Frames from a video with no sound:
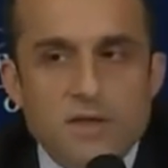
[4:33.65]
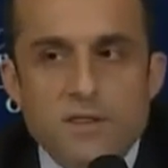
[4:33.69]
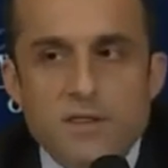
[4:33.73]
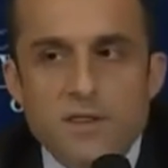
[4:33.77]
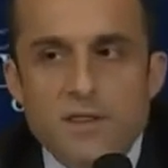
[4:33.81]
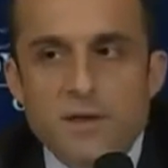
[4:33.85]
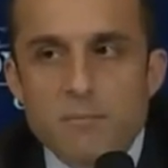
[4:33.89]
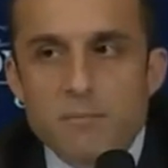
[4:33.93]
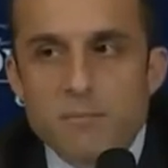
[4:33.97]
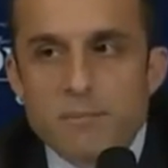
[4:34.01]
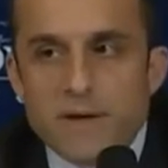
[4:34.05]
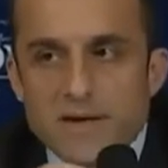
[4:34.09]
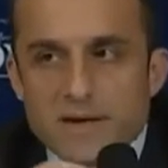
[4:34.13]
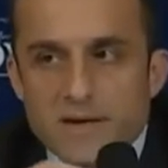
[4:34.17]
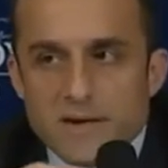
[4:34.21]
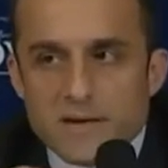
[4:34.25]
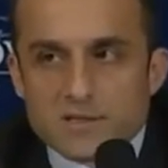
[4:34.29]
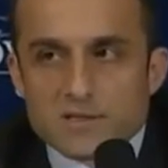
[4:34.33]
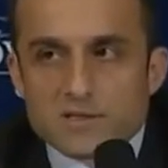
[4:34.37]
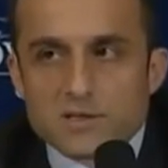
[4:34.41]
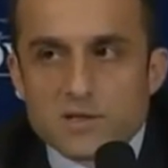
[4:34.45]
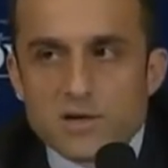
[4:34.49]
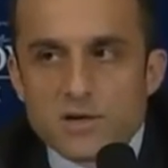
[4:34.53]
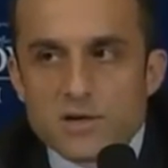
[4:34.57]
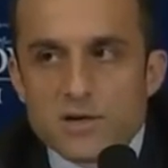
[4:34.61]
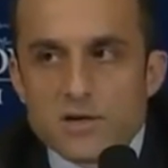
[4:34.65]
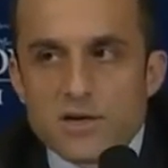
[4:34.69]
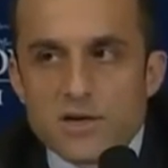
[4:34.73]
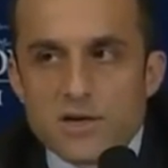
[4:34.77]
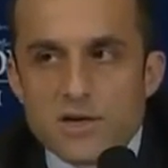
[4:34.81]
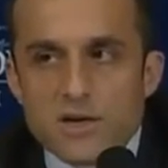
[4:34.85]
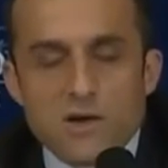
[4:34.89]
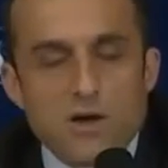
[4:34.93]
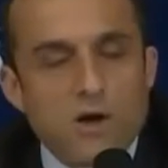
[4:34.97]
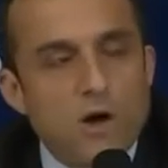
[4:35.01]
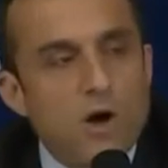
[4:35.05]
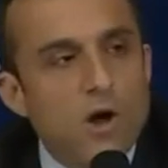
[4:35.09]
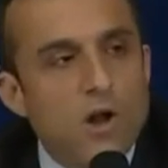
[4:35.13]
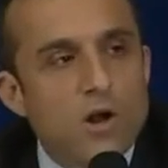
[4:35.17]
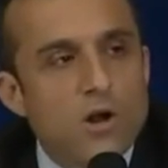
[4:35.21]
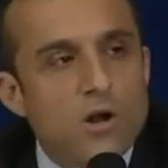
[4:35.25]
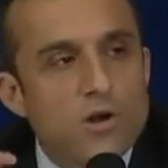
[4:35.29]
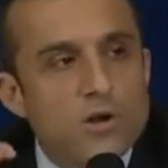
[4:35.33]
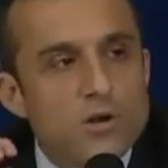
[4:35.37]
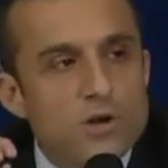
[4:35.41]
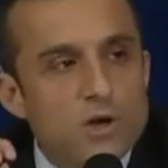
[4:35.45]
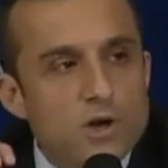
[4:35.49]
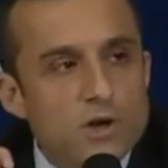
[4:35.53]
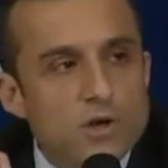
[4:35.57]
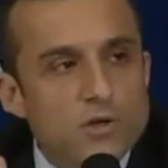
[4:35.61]
The middle circle, all
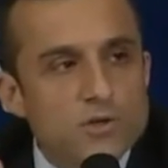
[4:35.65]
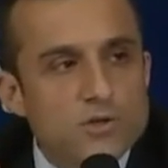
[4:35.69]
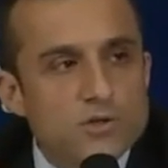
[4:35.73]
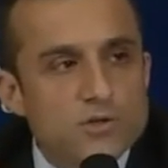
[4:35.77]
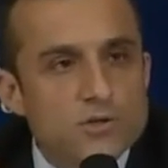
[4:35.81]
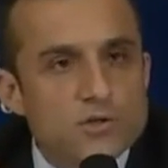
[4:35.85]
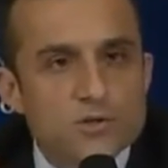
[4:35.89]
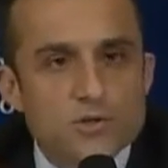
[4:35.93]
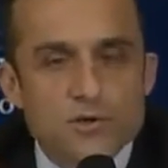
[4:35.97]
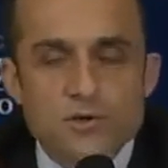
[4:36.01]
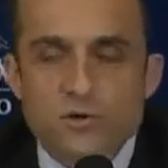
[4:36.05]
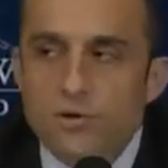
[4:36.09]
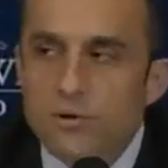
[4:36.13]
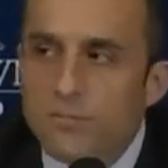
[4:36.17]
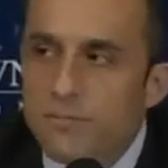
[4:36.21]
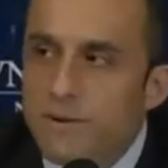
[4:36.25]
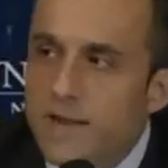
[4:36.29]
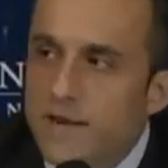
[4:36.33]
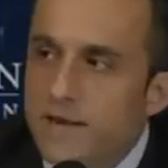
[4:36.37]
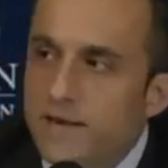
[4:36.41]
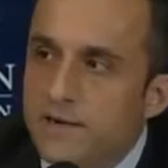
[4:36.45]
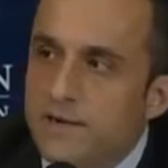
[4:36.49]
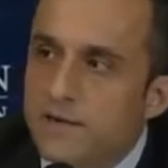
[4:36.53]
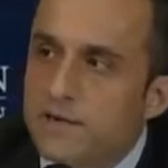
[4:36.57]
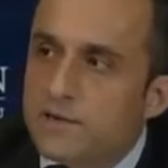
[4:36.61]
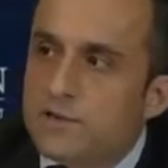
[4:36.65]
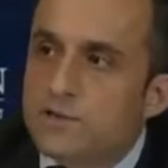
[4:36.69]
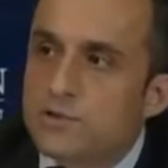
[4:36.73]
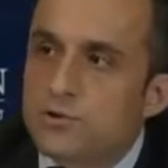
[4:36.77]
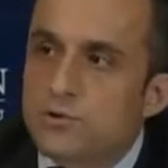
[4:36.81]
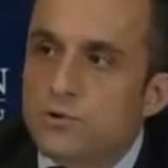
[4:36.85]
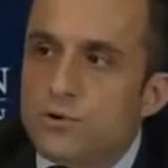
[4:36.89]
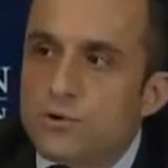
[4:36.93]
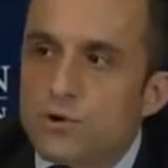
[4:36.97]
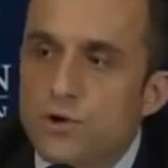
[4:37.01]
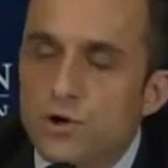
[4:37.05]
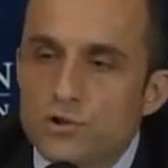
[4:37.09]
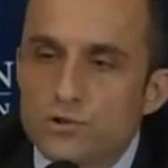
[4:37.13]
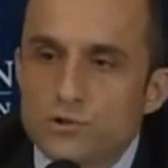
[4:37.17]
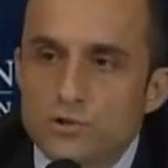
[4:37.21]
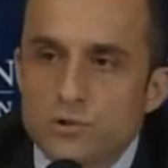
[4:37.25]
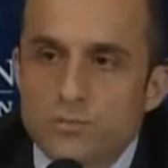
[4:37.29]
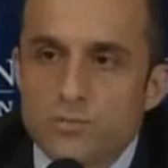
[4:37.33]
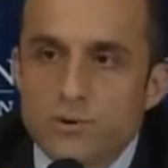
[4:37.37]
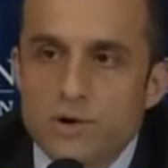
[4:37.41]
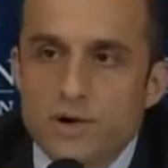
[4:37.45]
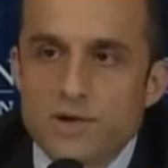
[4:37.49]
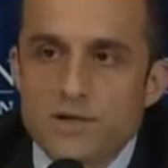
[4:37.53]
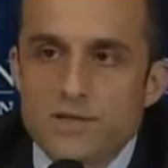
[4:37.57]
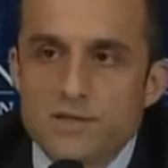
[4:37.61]
those commanders who go to
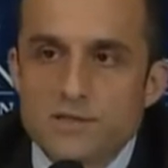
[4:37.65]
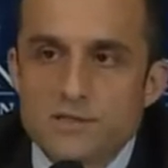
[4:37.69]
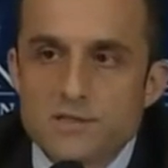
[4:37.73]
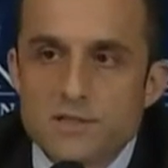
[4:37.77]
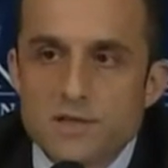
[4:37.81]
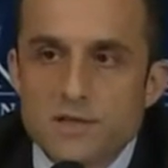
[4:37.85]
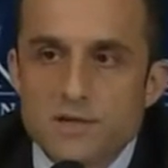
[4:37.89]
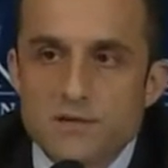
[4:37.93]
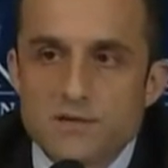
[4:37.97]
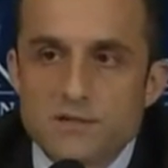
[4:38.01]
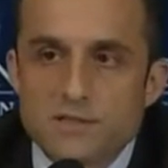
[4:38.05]
Pakistan,